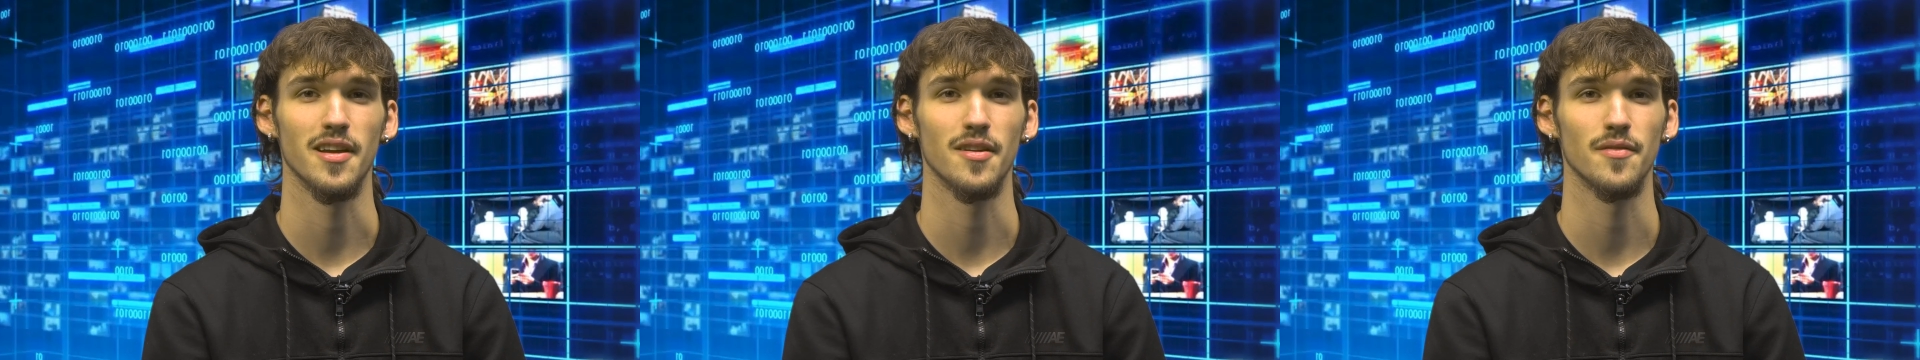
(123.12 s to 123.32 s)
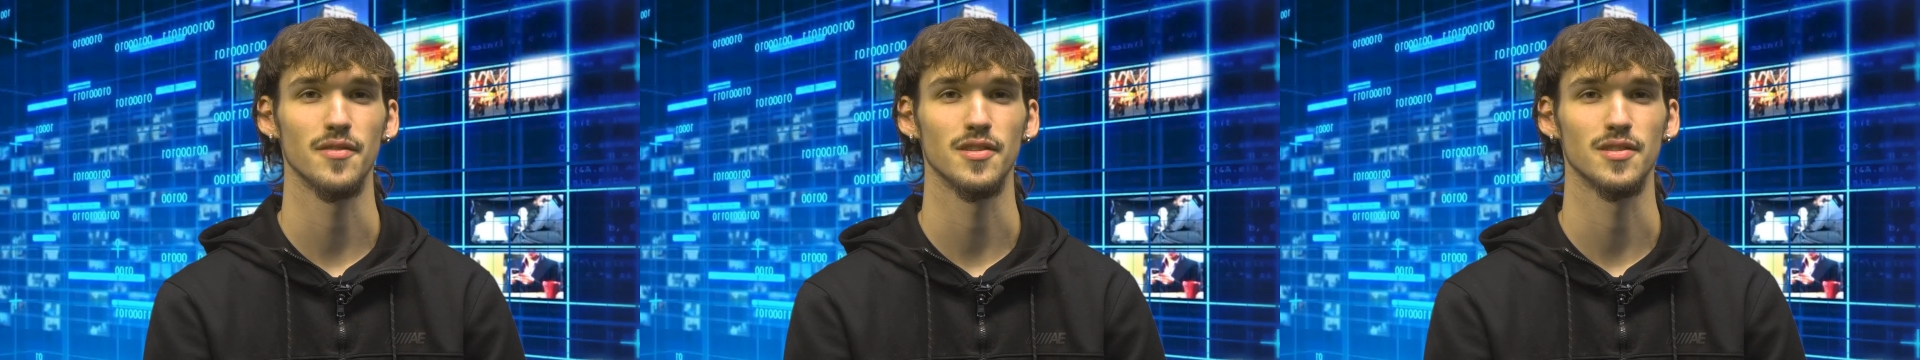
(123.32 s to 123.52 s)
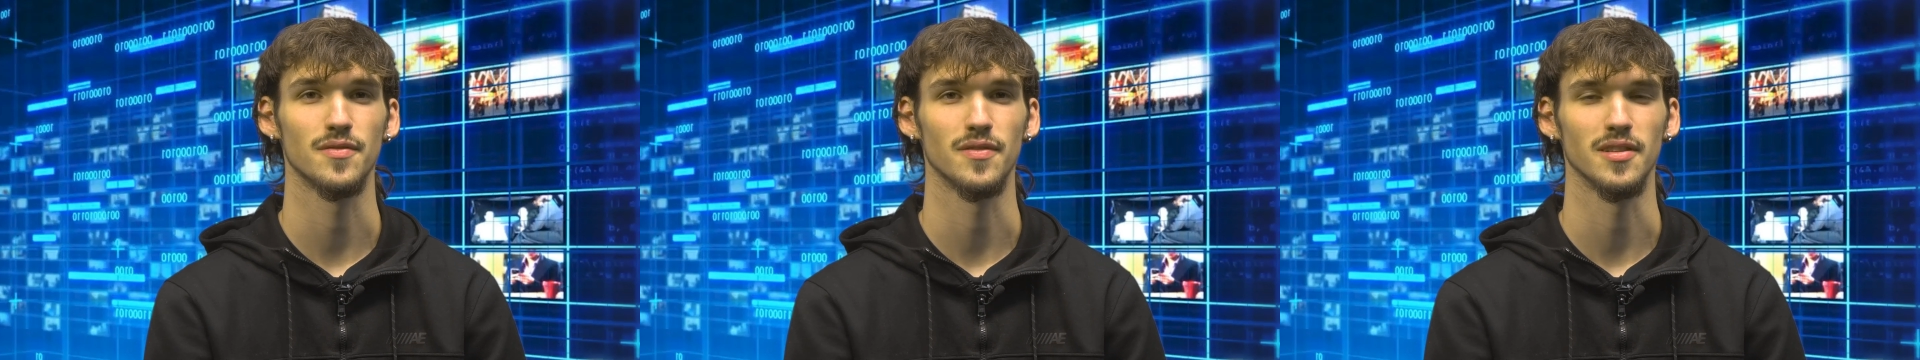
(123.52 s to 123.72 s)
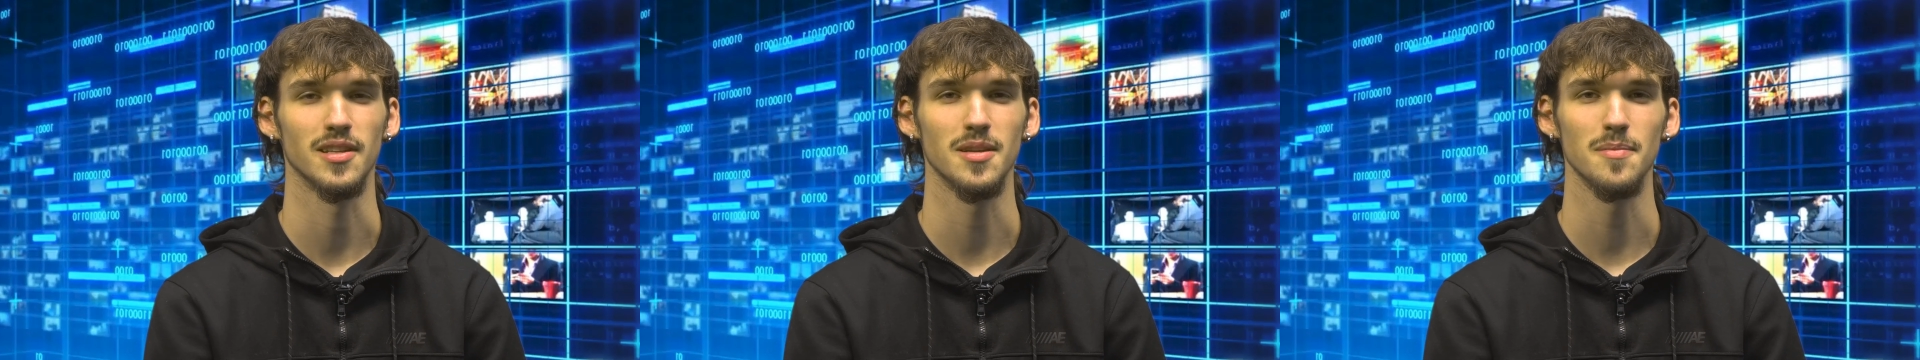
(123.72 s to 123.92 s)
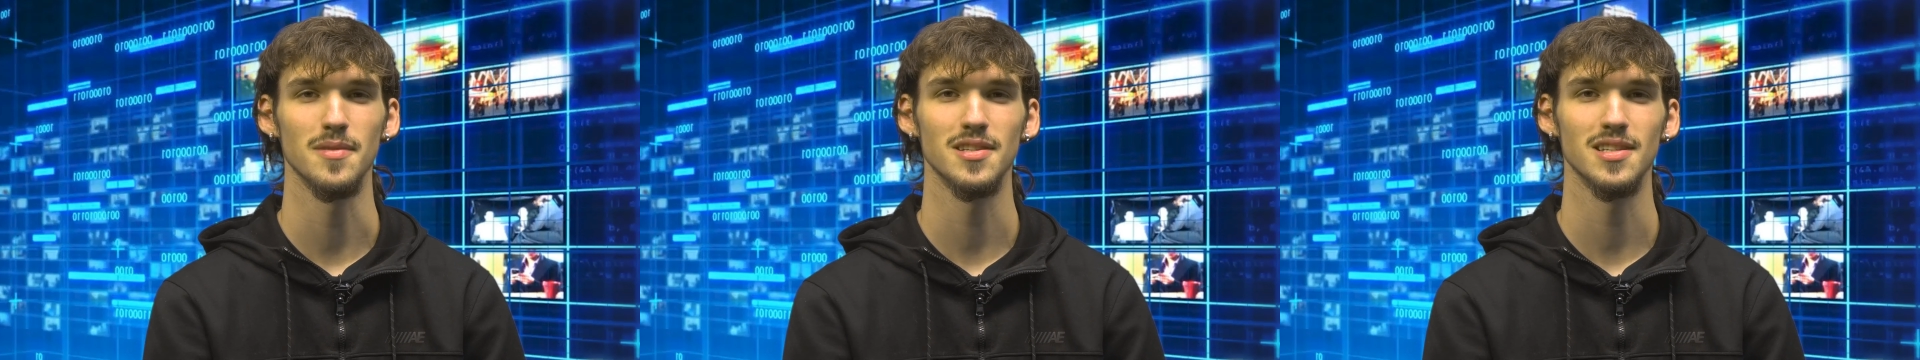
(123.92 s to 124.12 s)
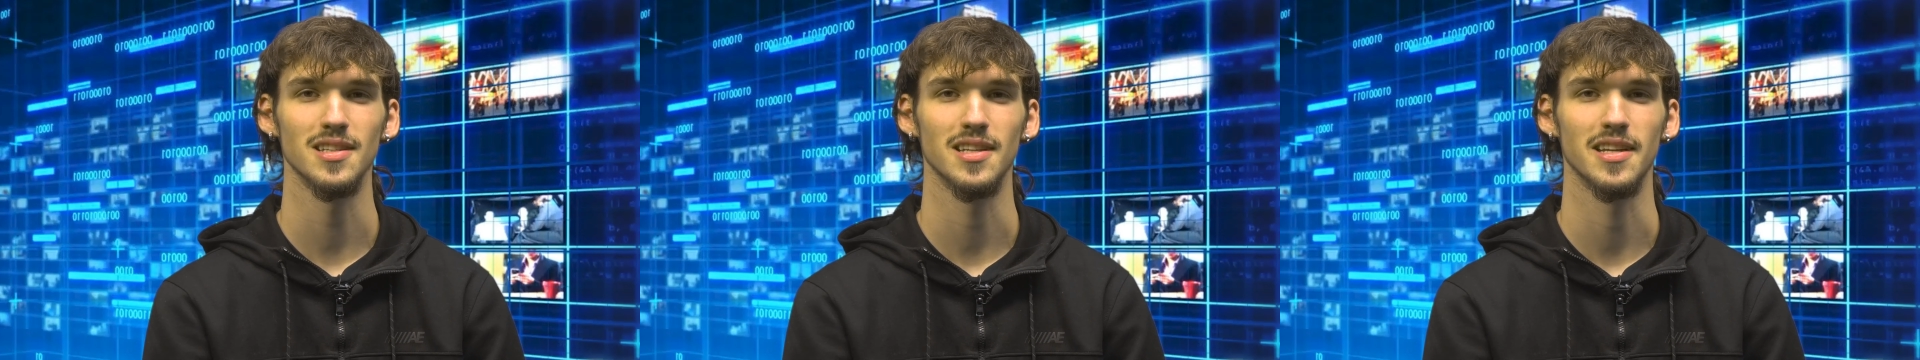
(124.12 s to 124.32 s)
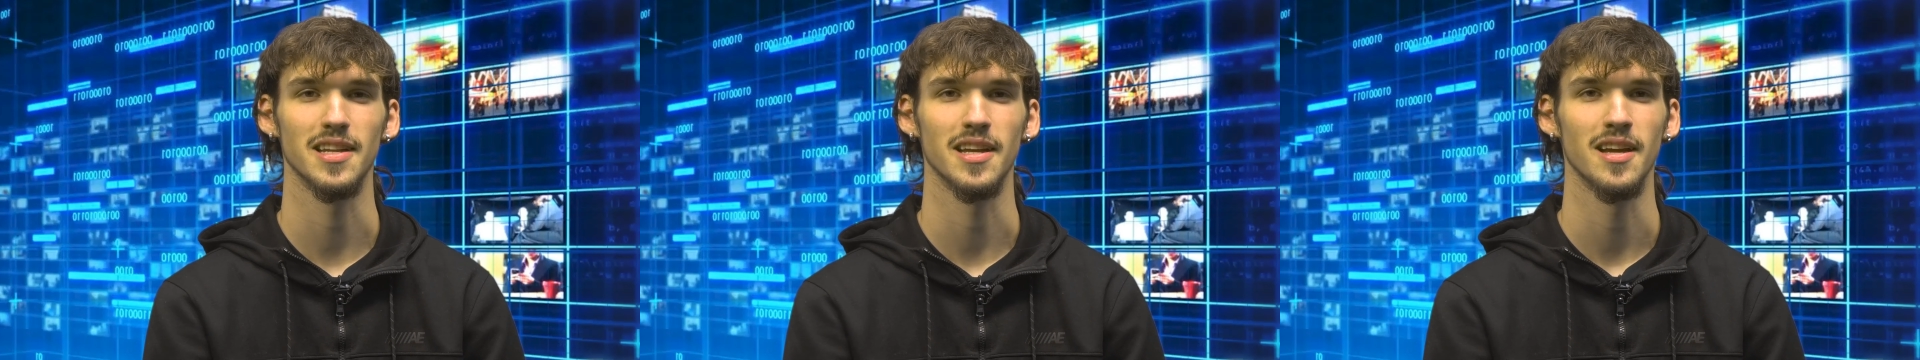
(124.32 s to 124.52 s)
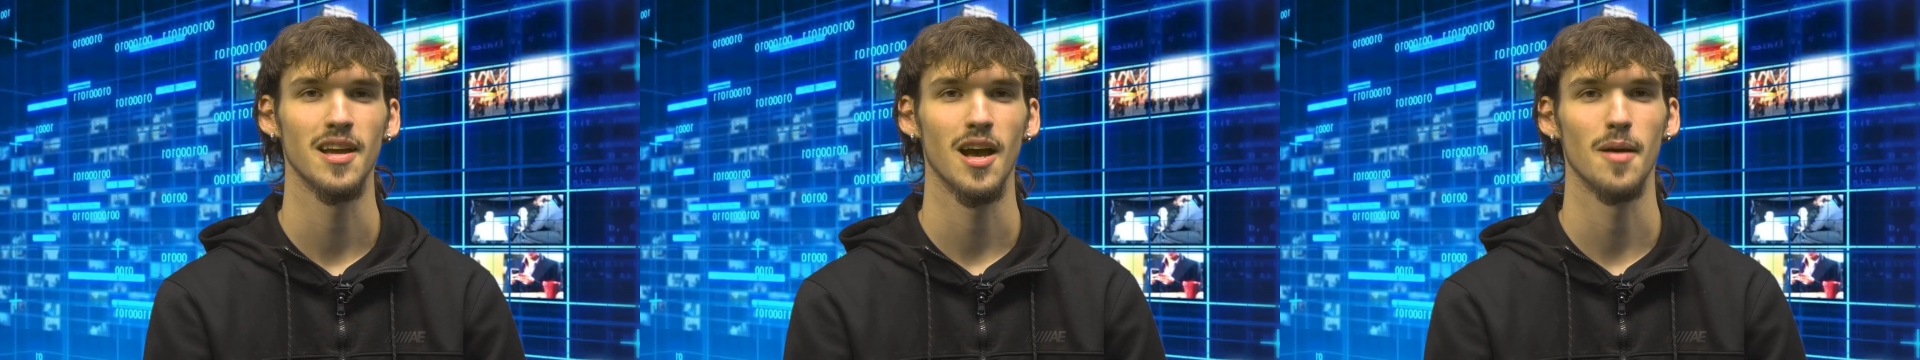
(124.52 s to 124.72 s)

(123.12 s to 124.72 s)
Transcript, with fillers: interviews Philippe Michelini